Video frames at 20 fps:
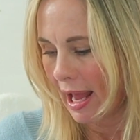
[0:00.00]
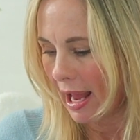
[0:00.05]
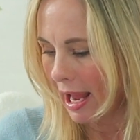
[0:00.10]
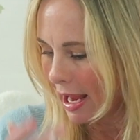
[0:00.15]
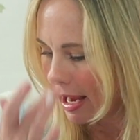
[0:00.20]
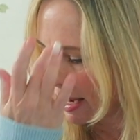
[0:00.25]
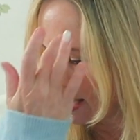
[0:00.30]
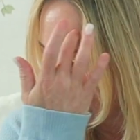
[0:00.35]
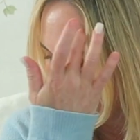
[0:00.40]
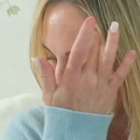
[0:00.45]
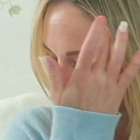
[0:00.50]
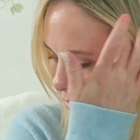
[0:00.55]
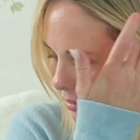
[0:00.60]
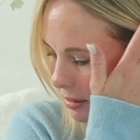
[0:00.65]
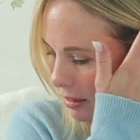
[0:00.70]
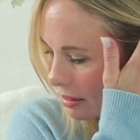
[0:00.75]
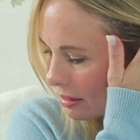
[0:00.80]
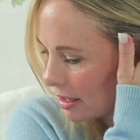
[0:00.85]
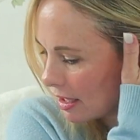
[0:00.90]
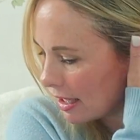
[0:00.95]
And
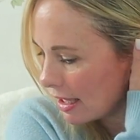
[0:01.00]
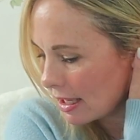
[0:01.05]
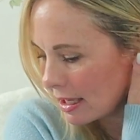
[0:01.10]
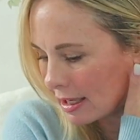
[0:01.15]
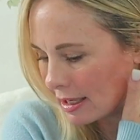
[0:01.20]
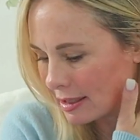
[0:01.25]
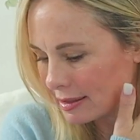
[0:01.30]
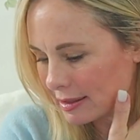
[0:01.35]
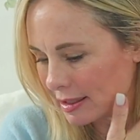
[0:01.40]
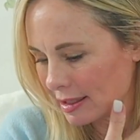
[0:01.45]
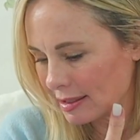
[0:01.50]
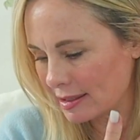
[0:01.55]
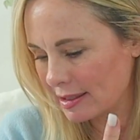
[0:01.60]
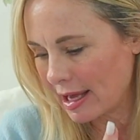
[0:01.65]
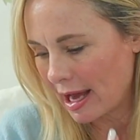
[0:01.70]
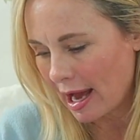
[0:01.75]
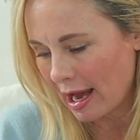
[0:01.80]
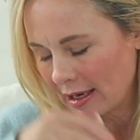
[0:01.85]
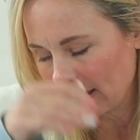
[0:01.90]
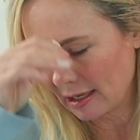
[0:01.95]
the thing is
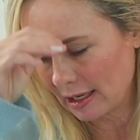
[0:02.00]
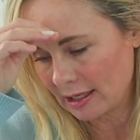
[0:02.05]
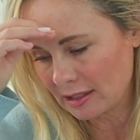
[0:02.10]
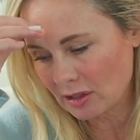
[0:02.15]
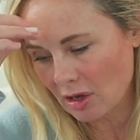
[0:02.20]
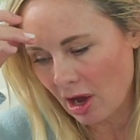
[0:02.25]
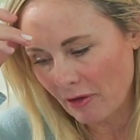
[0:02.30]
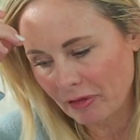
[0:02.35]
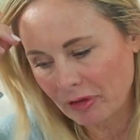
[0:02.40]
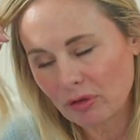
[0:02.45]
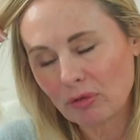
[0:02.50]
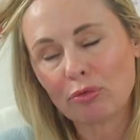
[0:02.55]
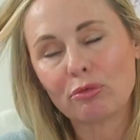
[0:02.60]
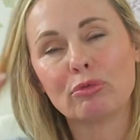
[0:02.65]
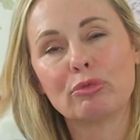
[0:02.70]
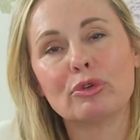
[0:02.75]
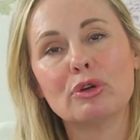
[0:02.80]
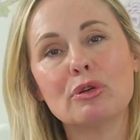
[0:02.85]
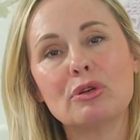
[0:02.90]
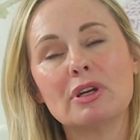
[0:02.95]
that it's
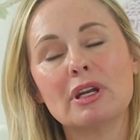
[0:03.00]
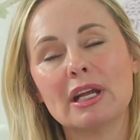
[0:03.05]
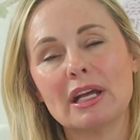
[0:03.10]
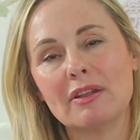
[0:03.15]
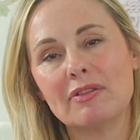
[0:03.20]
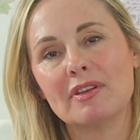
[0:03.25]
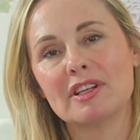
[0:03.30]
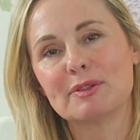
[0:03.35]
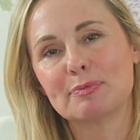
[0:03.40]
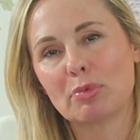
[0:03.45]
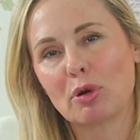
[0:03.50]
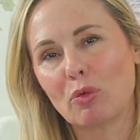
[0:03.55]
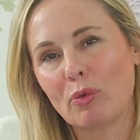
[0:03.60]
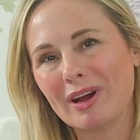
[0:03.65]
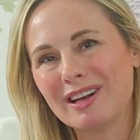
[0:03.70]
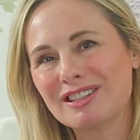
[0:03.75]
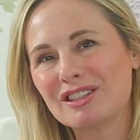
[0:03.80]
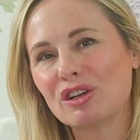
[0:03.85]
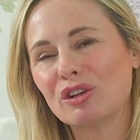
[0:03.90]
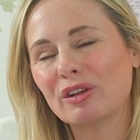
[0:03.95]
often rooted in this
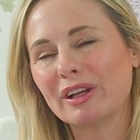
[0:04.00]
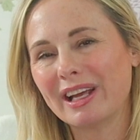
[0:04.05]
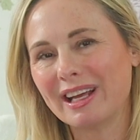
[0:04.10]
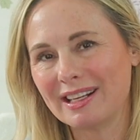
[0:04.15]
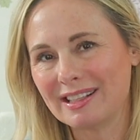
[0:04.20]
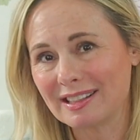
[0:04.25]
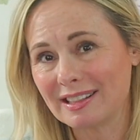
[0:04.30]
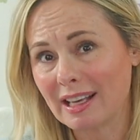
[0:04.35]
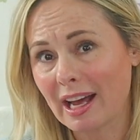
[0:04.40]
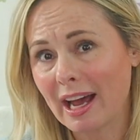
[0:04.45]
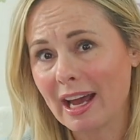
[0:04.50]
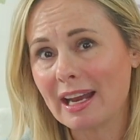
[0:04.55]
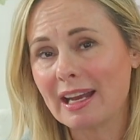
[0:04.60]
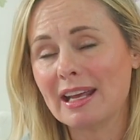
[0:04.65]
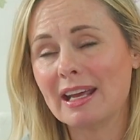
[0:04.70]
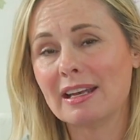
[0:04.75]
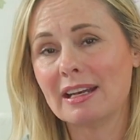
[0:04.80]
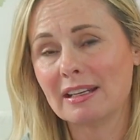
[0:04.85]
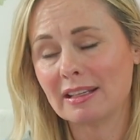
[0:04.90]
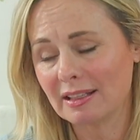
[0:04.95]
parental
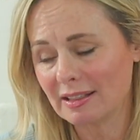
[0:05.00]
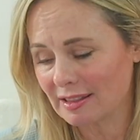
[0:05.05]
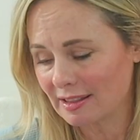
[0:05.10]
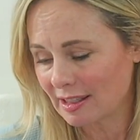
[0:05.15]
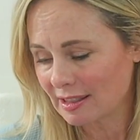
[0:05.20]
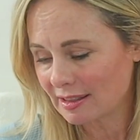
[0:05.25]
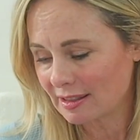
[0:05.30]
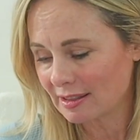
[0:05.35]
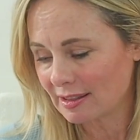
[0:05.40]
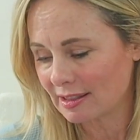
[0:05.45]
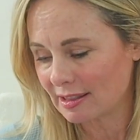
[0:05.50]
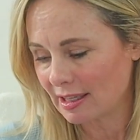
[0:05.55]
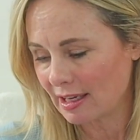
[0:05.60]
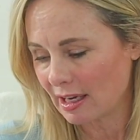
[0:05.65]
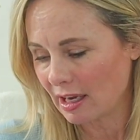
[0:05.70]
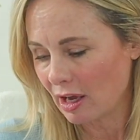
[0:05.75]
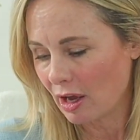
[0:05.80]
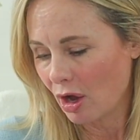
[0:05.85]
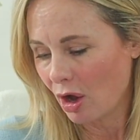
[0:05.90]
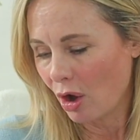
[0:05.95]
anxiety and
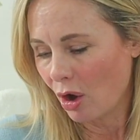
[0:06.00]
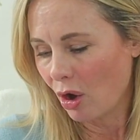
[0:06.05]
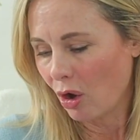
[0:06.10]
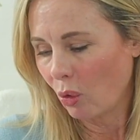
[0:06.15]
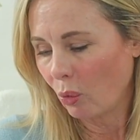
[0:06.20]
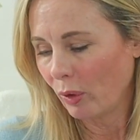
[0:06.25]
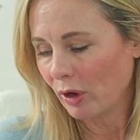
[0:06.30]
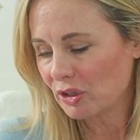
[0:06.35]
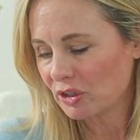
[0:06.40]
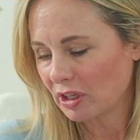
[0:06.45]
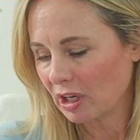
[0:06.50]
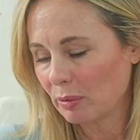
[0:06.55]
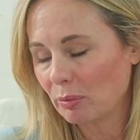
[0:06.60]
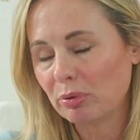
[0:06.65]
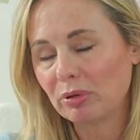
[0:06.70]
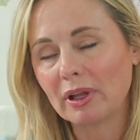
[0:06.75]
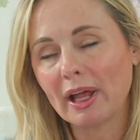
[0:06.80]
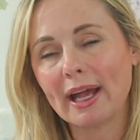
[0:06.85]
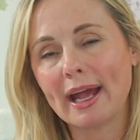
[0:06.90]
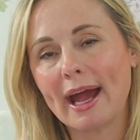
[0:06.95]
inconsistency, which can
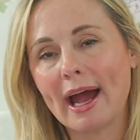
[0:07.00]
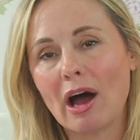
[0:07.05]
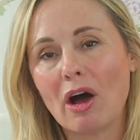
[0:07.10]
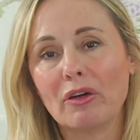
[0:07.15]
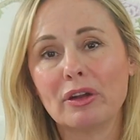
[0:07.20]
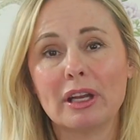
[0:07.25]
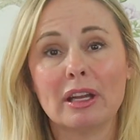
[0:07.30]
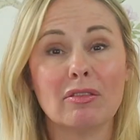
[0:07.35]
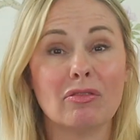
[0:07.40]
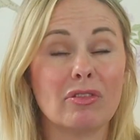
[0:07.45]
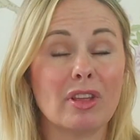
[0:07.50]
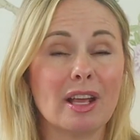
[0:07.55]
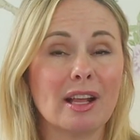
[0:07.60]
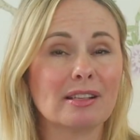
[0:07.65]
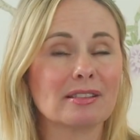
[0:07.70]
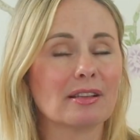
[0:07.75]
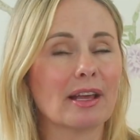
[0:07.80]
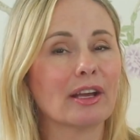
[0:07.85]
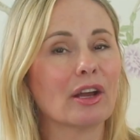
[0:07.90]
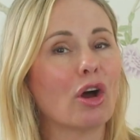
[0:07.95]
play out in
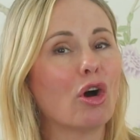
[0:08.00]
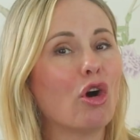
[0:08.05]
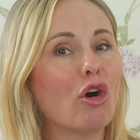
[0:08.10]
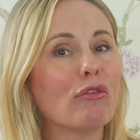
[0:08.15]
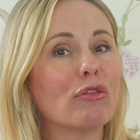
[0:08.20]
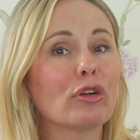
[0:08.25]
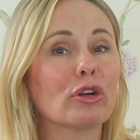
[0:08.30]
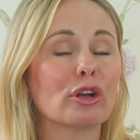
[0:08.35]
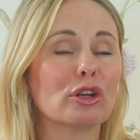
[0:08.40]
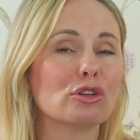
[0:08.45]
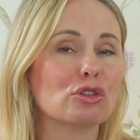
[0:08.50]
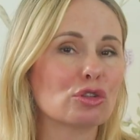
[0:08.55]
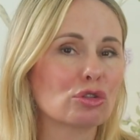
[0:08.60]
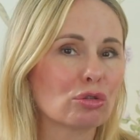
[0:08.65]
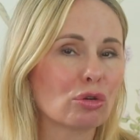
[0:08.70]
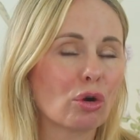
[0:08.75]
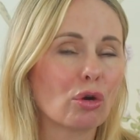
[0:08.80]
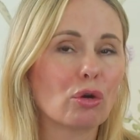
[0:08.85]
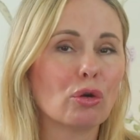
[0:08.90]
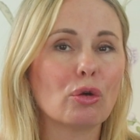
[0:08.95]
things like over
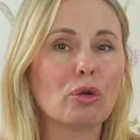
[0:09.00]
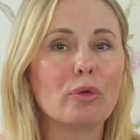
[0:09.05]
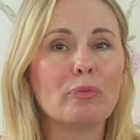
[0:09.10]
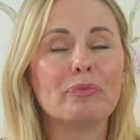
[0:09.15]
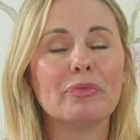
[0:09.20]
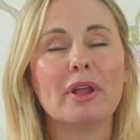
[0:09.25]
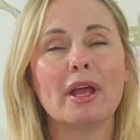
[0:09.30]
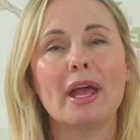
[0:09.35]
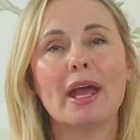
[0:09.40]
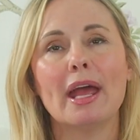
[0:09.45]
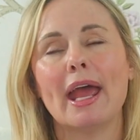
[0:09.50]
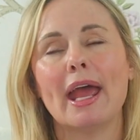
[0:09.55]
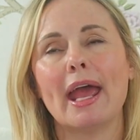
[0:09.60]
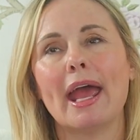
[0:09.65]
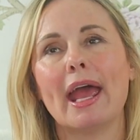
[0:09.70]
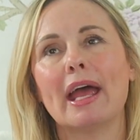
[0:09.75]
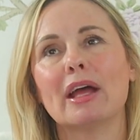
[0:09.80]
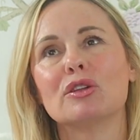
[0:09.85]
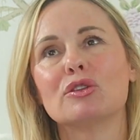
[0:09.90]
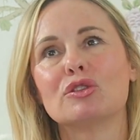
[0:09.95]
control.
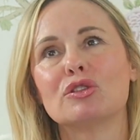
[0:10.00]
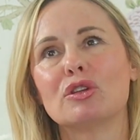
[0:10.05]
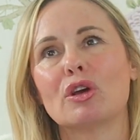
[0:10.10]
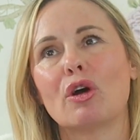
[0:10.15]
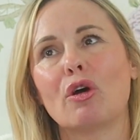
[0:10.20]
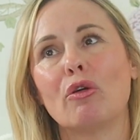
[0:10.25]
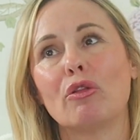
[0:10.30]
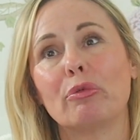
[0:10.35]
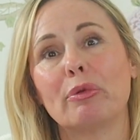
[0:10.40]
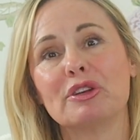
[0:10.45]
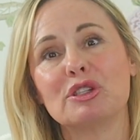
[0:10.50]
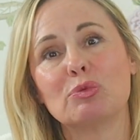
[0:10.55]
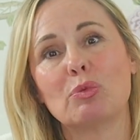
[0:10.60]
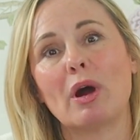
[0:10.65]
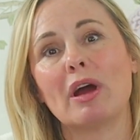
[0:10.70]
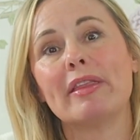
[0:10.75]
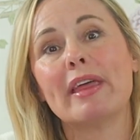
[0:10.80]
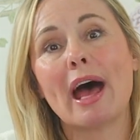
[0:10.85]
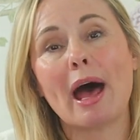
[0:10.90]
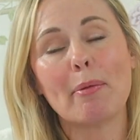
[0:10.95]
And so the reason
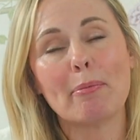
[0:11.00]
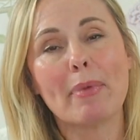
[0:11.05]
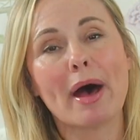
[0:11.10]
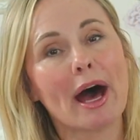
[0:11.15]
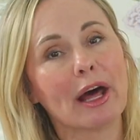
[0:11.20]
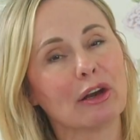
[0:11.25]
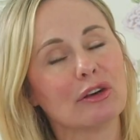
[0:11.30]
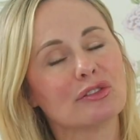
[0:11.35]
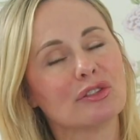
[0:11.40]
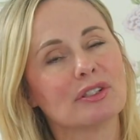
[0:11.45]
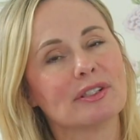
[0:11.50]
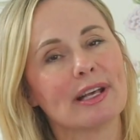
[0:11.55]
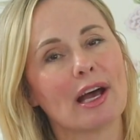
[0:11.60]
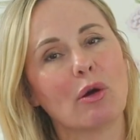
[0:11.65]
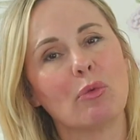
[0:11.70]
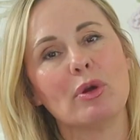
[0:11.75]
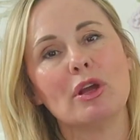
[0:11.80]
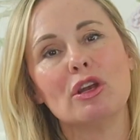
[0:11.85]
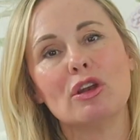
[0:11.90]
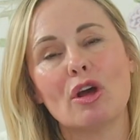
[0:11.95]
why that matters is
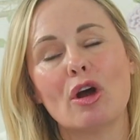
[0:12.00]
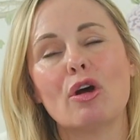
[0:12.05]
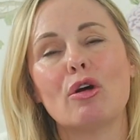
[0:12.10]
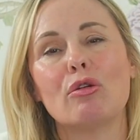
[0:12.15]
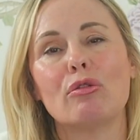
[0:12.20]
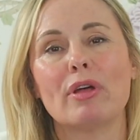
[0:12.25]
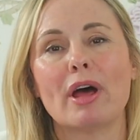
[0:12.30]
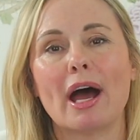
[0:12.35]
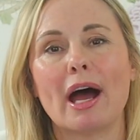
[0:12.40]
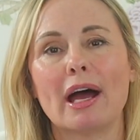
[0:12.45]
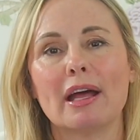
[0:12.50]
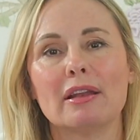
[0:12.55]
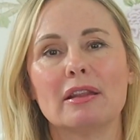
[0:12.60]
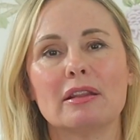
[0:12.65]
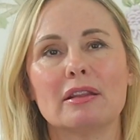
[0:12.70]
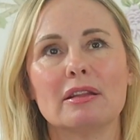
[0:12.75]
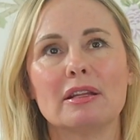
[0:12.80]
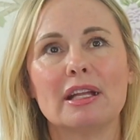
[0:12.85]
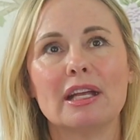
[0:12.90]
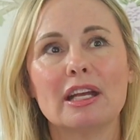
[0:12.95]
that we know
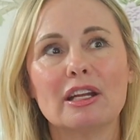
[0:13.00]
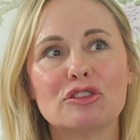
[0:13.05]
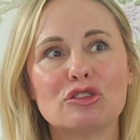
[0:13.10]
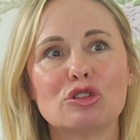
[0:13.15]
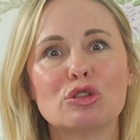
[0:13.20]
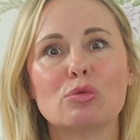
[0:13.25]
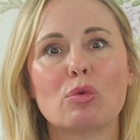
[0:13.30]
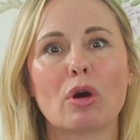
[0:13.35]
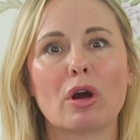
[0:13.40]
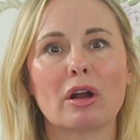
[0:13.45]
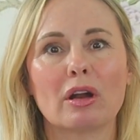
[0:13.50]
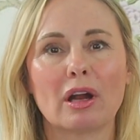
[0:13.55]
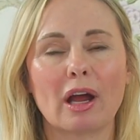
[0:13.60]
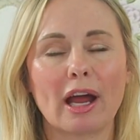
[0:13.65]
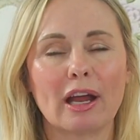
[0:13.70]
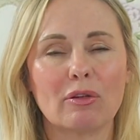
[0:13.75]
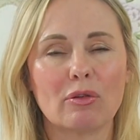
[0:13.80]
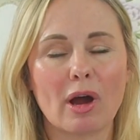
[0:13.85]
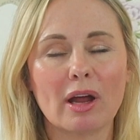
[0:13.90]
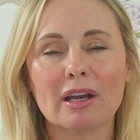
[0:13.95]
that kids who are,
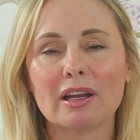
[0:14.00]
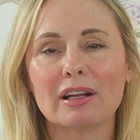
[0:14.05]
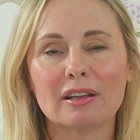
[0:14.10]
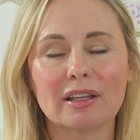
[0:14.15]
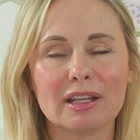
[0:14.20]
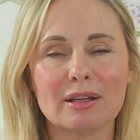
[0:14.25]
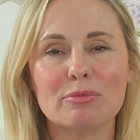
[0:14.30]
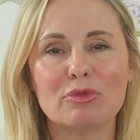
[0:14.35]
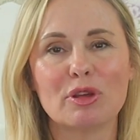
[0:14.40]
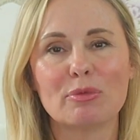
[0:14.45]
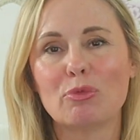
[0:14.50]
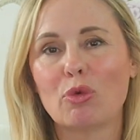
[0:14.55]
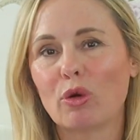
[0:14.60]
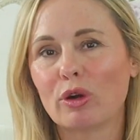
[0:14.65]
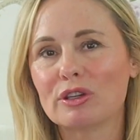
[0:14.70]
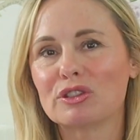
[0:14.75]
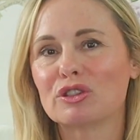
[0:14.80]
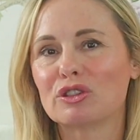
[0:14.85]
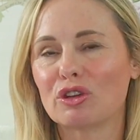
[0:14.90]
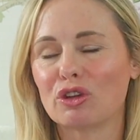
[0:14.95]
ironically, the
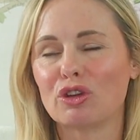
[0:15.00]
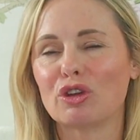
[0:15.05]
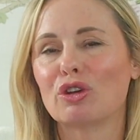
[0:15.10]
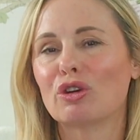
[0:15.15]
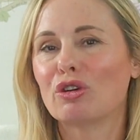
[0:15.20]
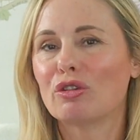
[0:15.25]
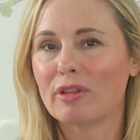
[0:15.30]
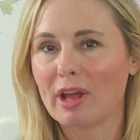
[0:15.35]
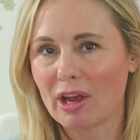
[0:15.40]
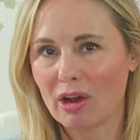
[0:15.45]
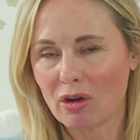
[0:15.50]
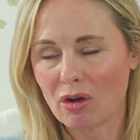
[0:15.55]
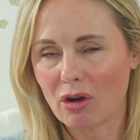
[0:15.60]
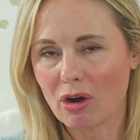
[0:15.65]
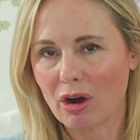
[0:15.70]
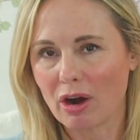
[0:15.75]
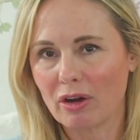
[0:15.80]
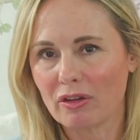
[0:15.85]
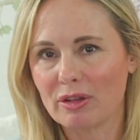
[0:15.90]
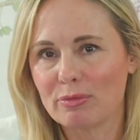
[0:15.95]
more secure they
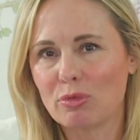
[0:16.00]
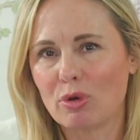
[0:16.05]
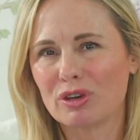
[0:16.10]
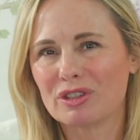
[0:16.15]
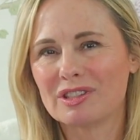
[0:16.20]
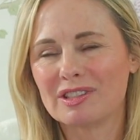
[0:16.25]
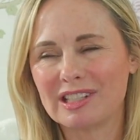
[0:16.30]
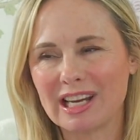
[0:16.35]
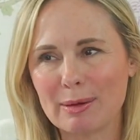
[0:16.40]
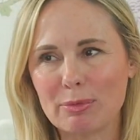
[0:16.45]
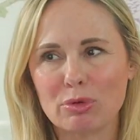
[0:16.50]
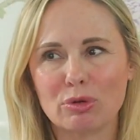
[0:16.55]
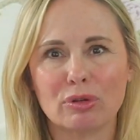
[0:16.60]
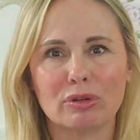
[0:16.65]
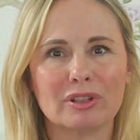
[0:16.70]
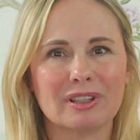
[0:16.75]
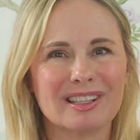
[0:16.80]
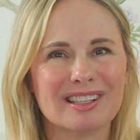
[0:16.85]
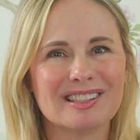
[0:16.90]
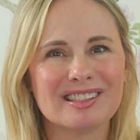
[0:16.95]
are, the more stable
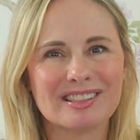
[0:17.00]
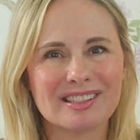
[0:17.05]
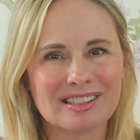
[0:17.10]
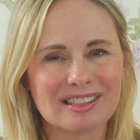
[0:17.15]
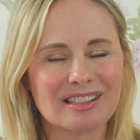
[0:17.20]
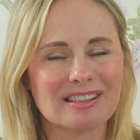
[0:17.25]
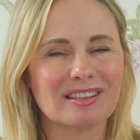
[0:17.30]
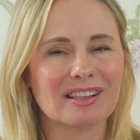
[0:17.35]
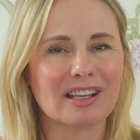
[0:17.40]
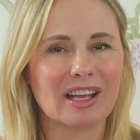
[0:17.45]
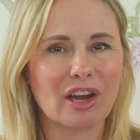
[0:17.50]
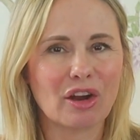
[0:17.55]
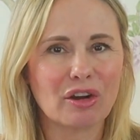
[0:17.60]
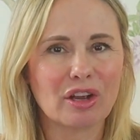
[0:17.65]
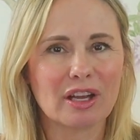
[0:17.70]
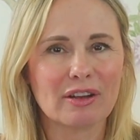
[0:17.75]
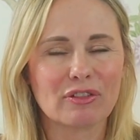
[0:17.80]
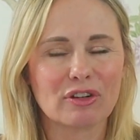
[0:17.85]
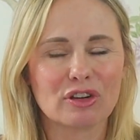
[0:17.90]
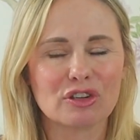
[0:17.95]
and consistent the
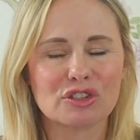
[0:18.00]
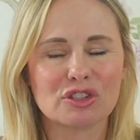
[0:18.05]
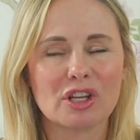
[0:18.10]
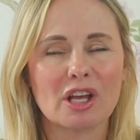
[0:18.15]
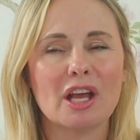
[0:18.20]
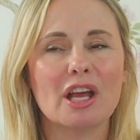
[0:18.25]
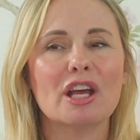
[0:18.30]
caregivers,